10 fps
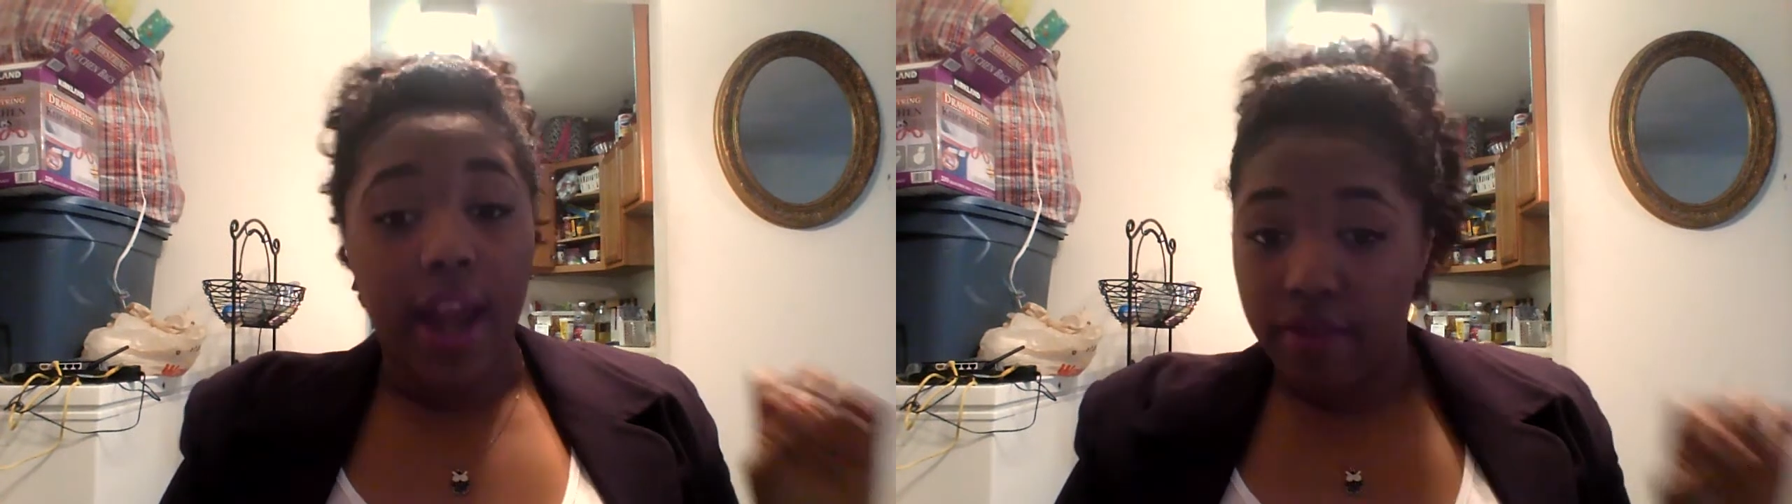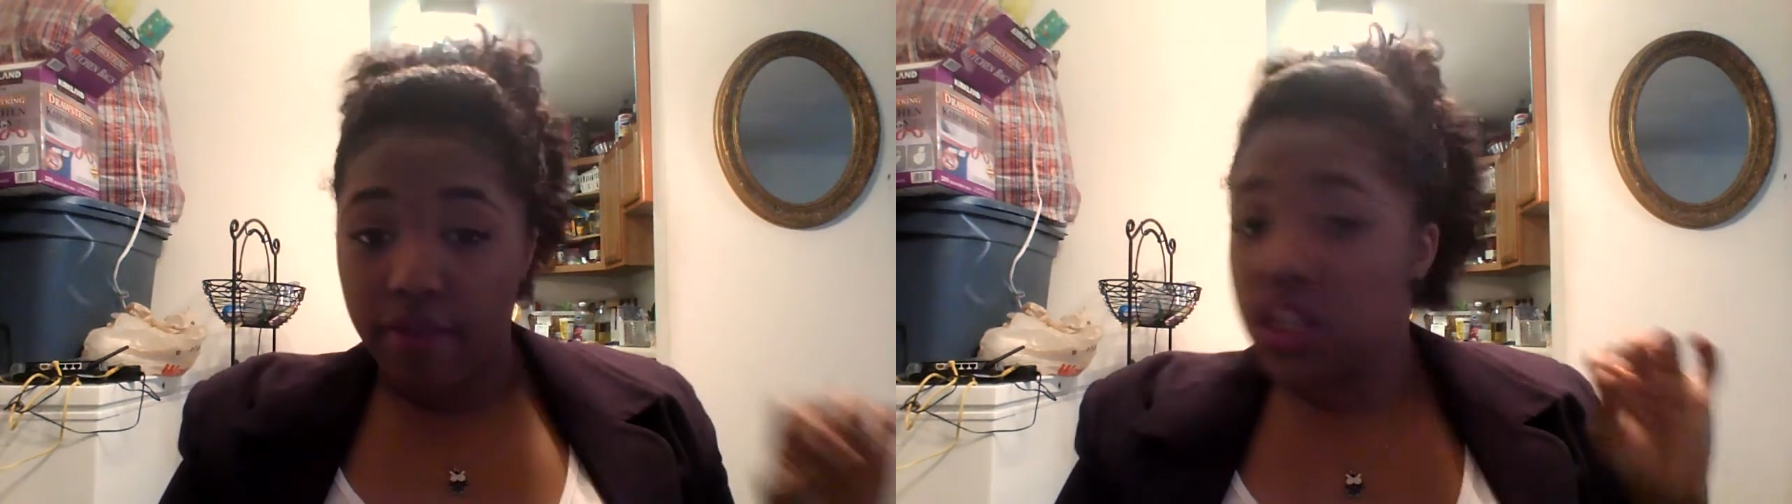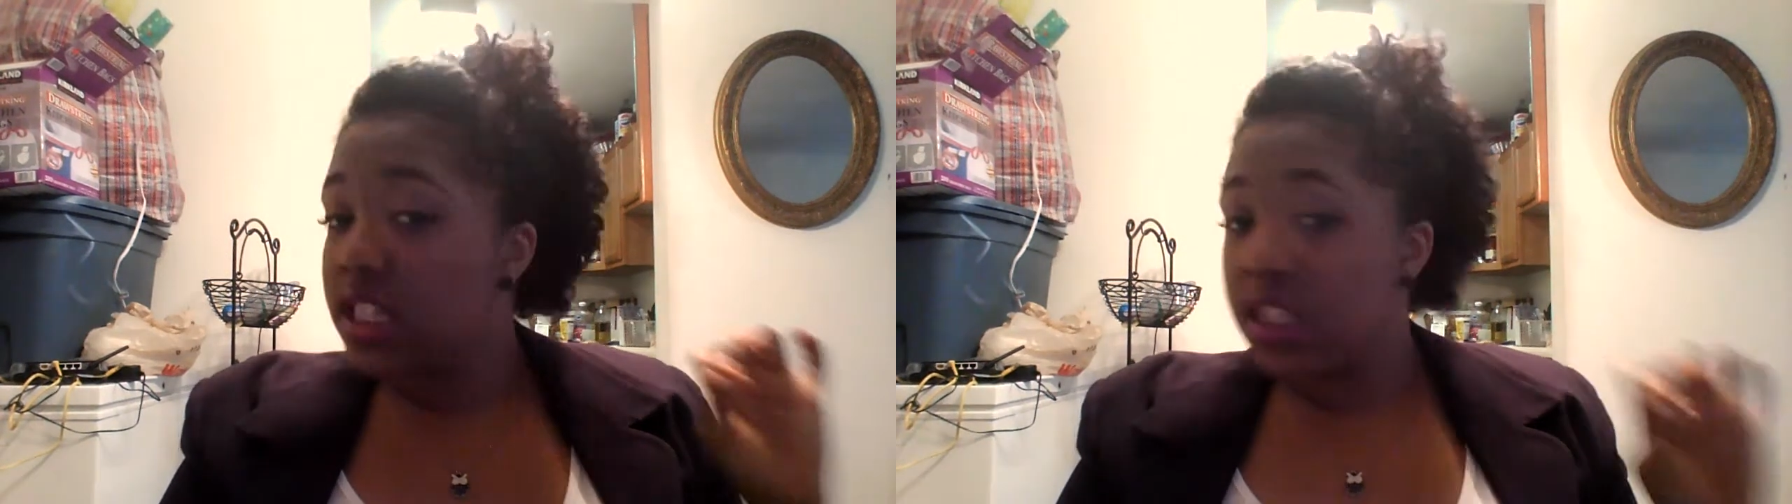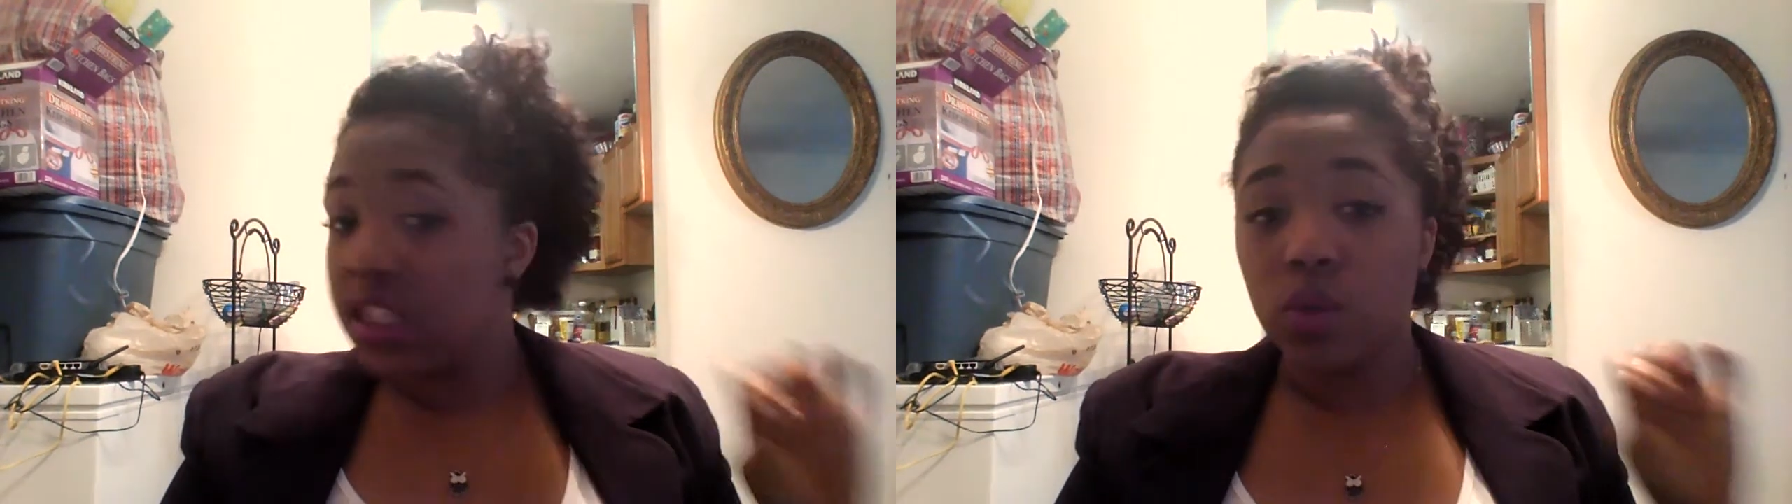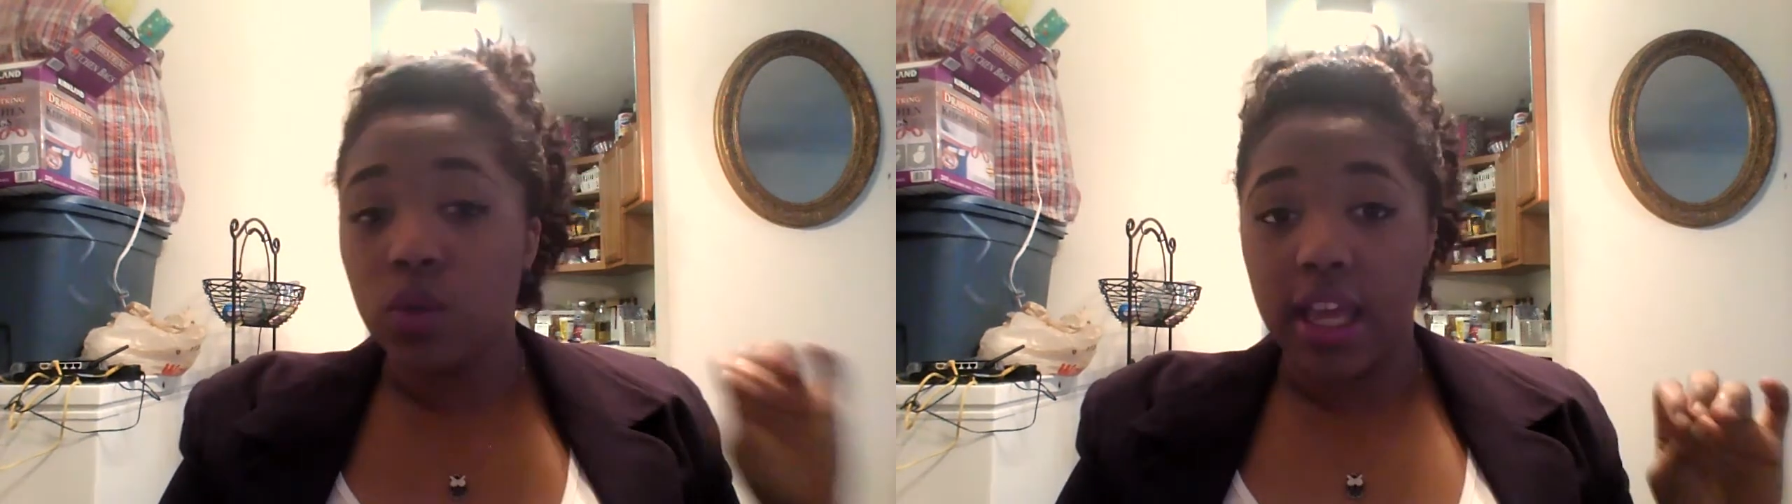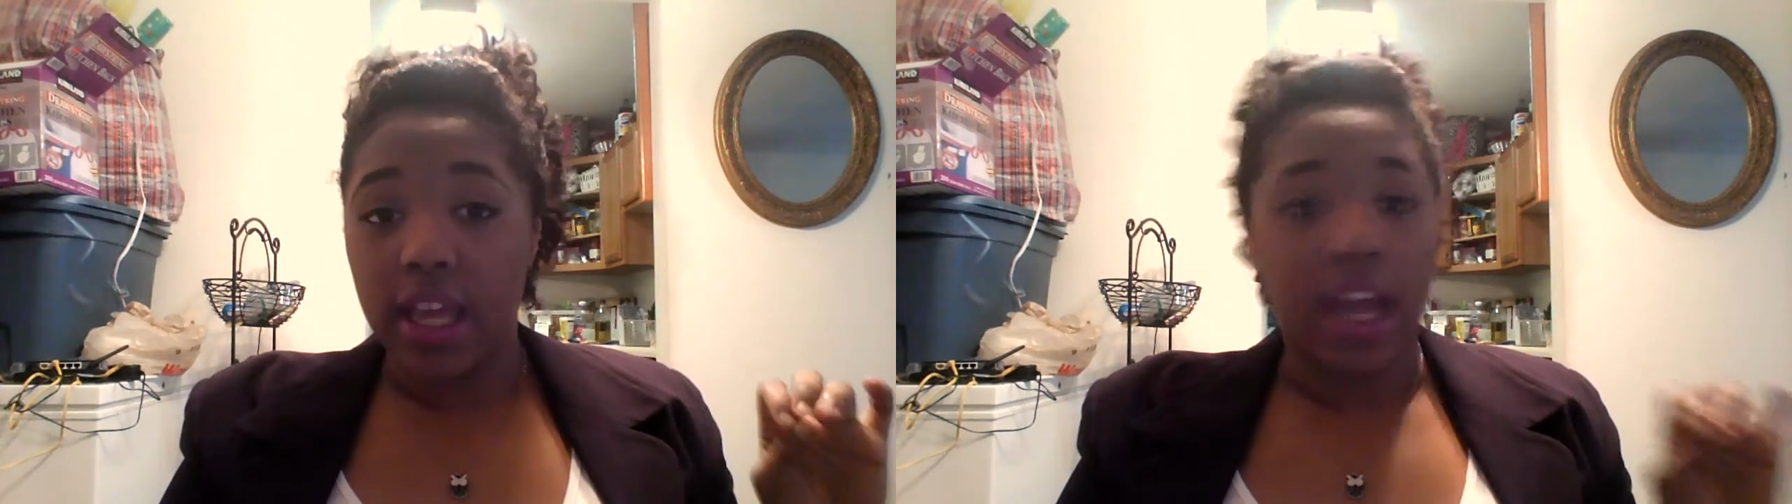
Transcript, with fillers: every single day,